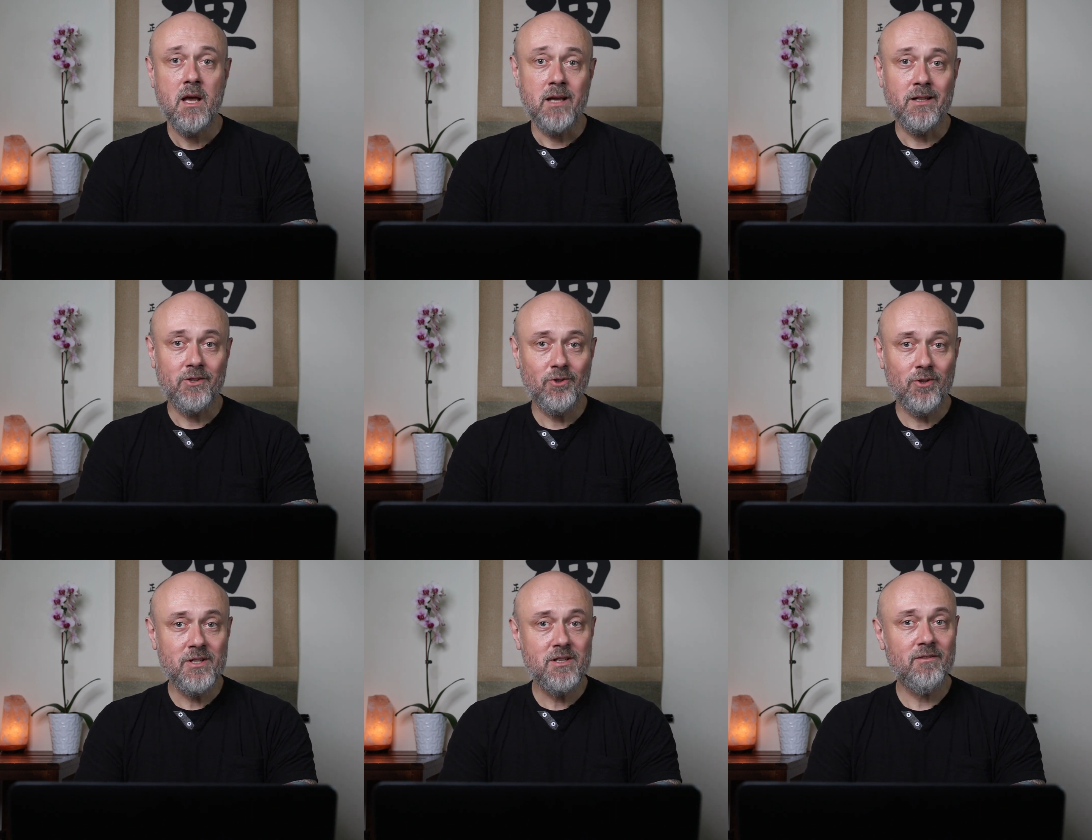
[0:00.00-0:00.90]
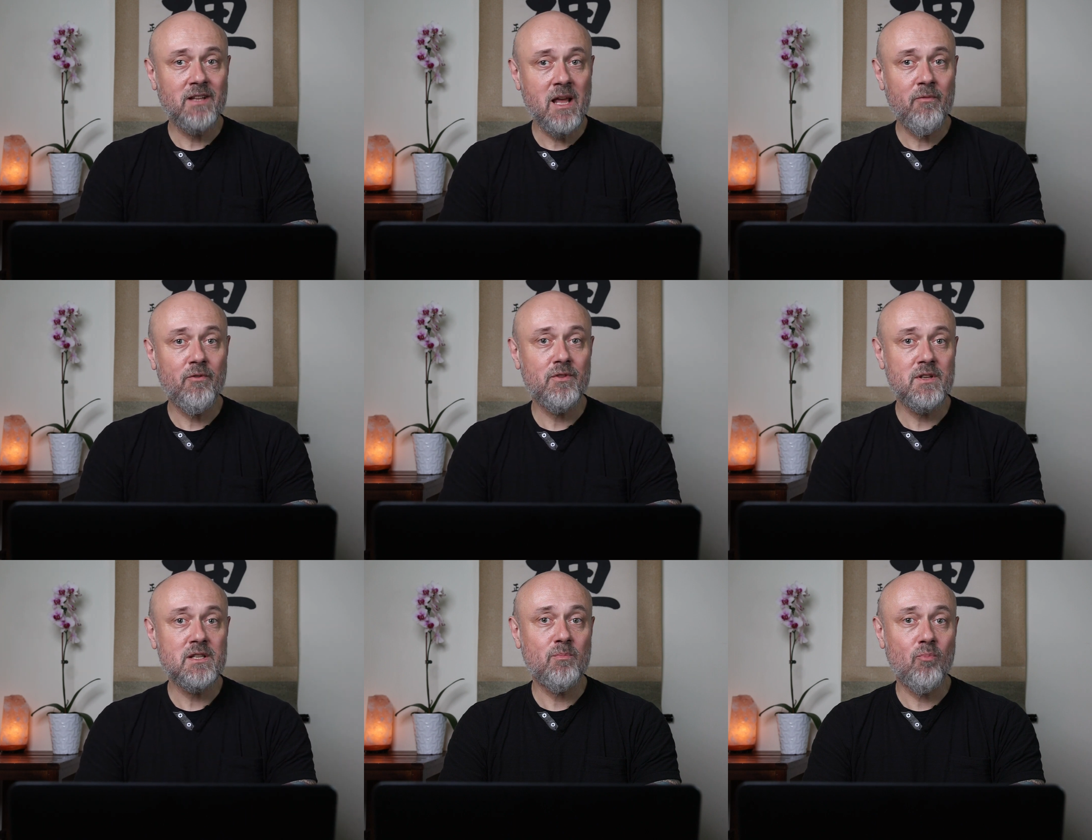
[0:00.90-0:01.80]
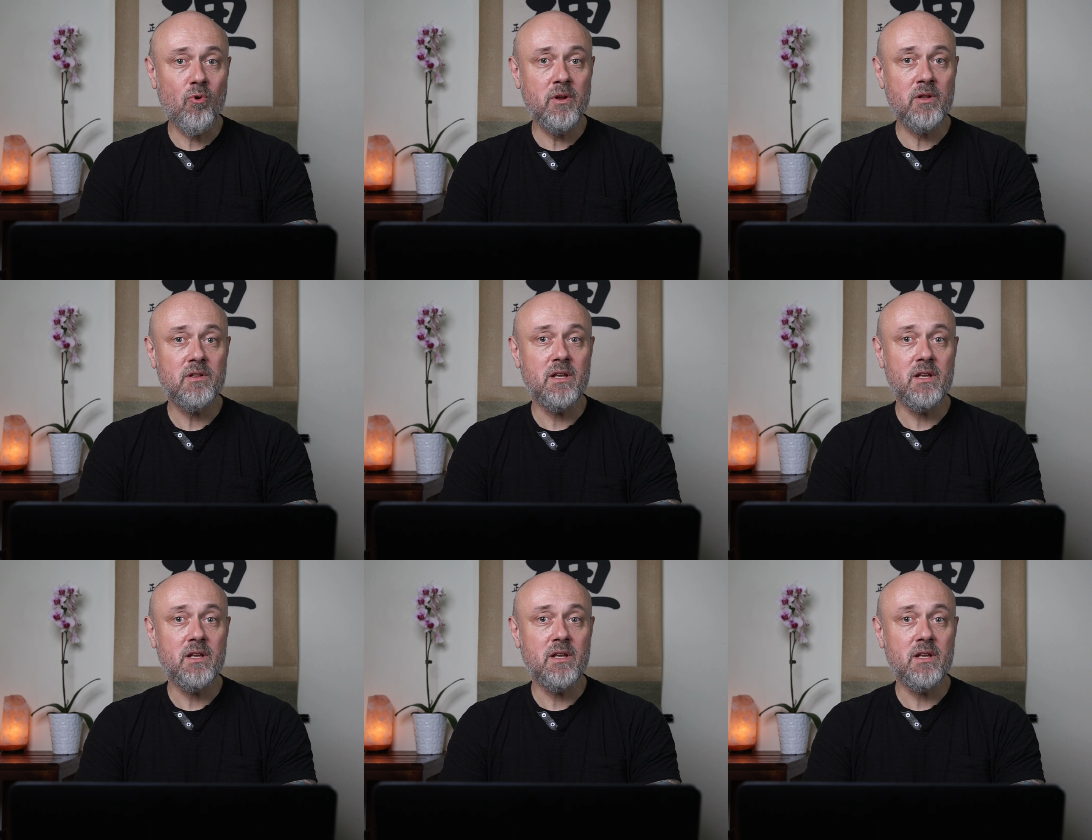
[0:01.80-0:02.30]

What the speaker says: An alternative name for this point